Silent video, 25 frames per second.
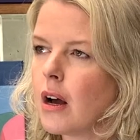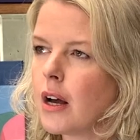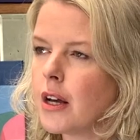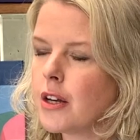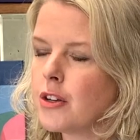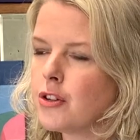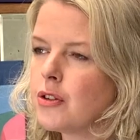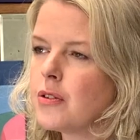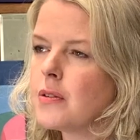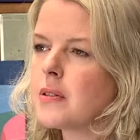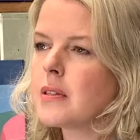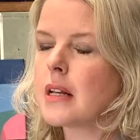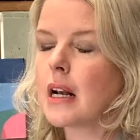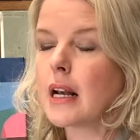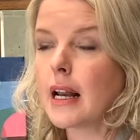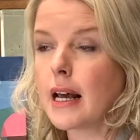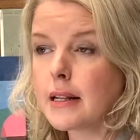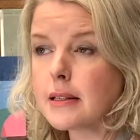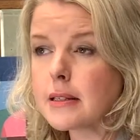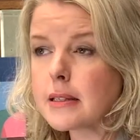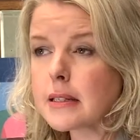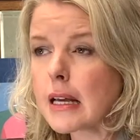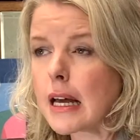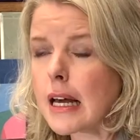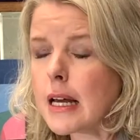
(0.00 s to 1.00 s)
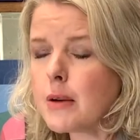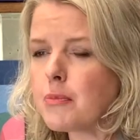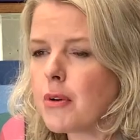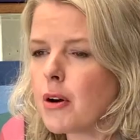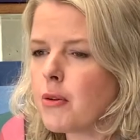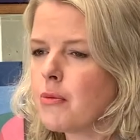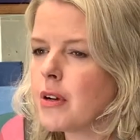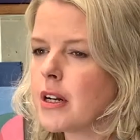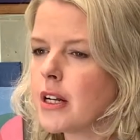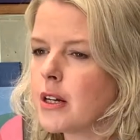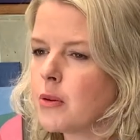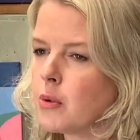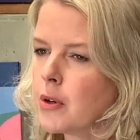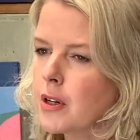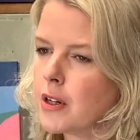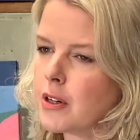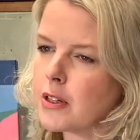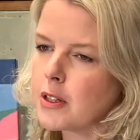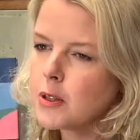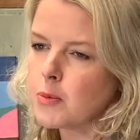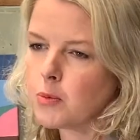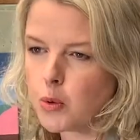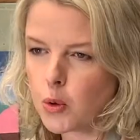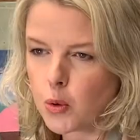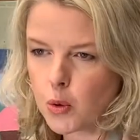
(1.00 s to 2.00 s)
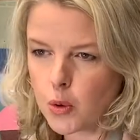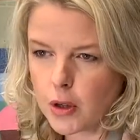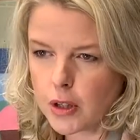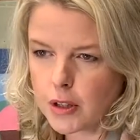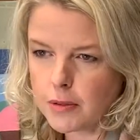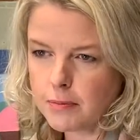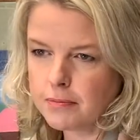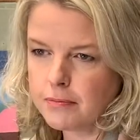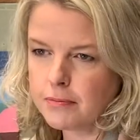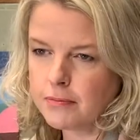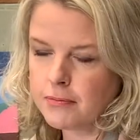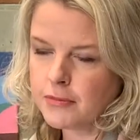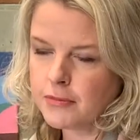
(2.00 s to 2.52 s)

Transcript: I use the landscape. I really want to explore